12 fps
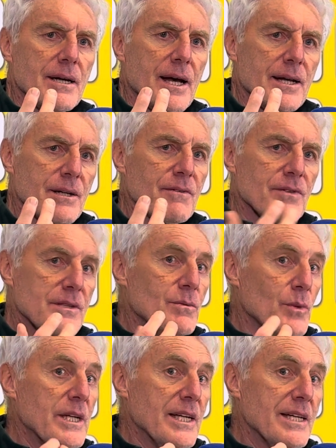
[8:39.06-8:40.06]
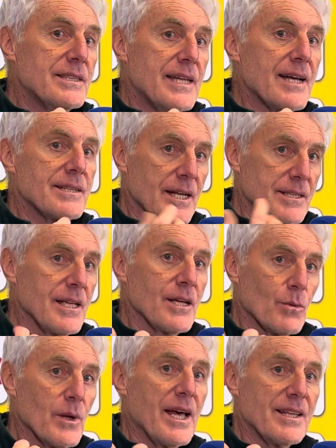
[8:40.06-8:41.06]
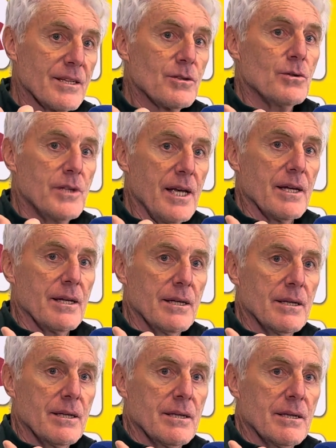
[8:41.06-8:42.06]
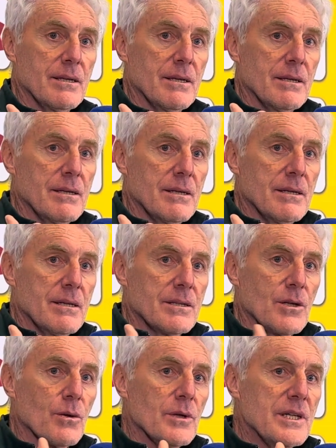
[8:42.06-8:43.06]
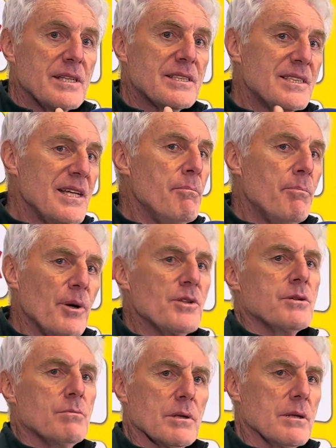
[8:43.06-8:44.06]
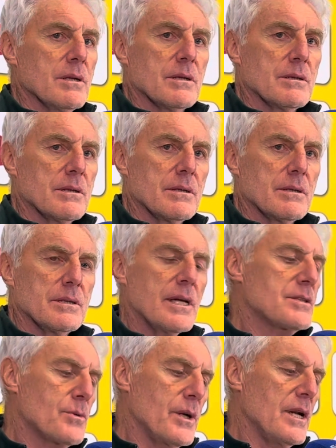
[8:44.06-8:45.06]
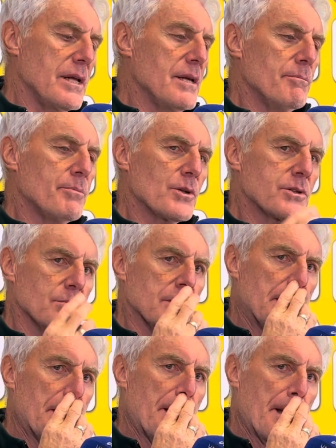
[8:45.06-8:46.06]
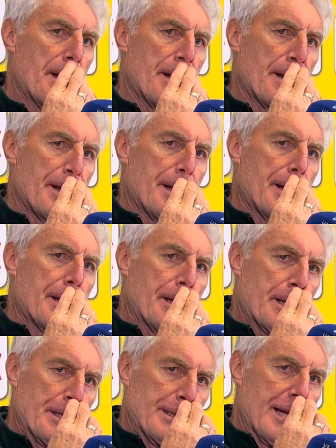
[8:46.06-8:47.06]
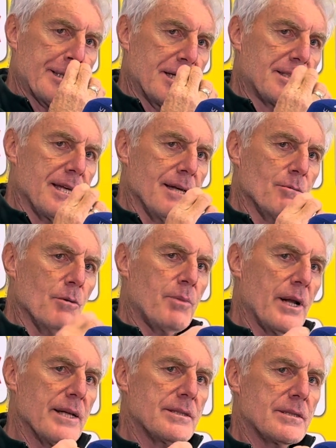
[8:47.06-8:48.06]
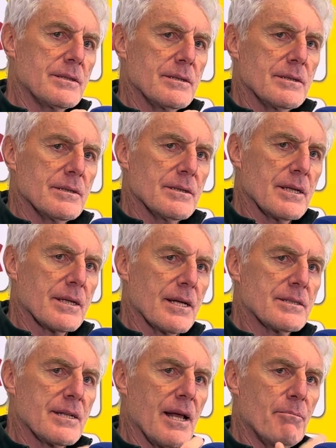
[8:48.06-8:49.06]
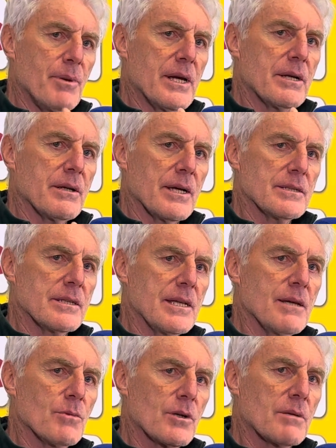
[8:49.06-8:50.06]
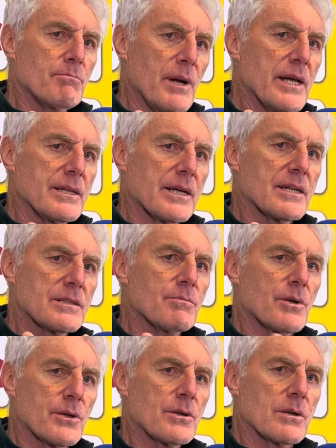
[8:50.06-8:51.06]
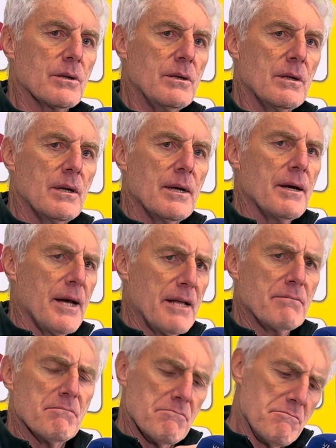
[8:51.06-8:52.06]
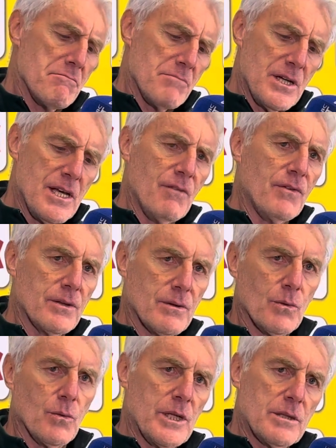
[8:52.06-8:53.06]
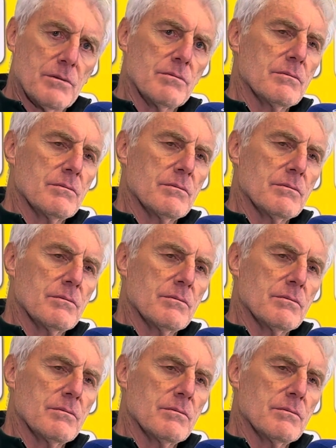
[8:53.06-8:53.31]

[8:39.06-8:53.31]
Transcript: And if it, we need that, I think we had it today. So it's still possible, that's really impossible, that the team who played against Liberia and the team who played against Morocco, and even with